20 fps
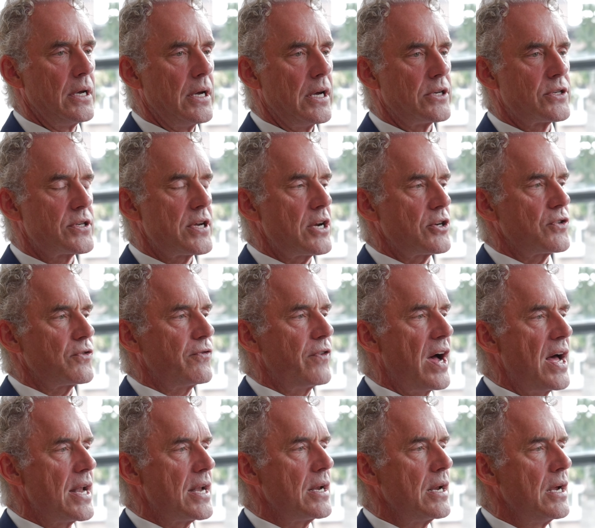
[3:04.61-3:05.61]
It's such
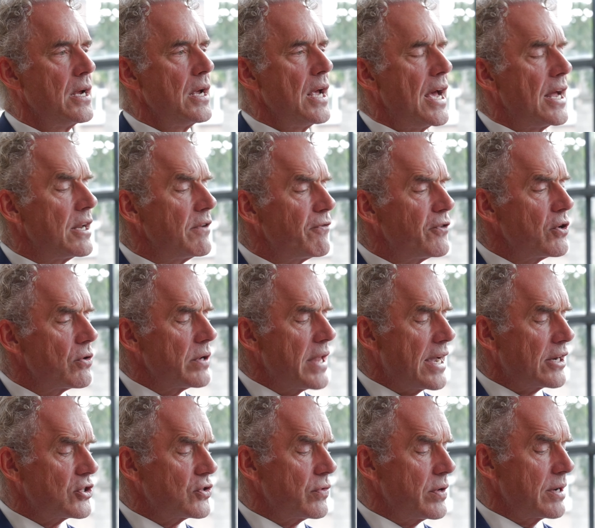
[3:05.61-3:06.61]
fun. And if you're
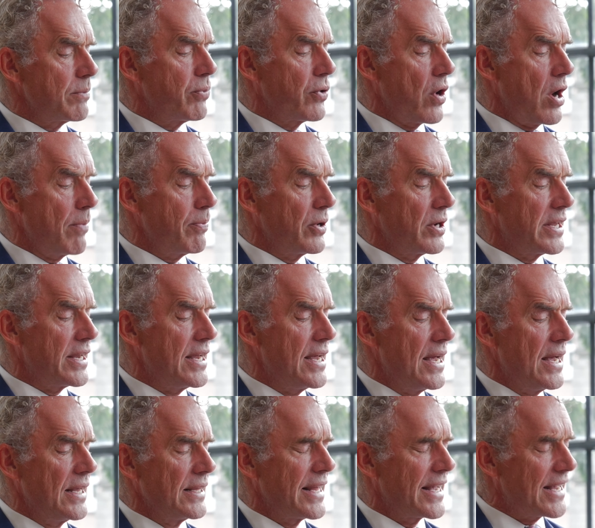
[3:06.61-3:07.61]
lecturing properly,
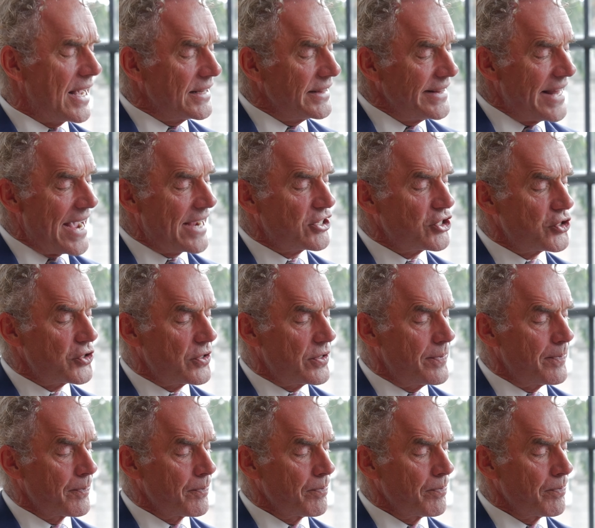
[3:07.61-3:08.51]
like a lecture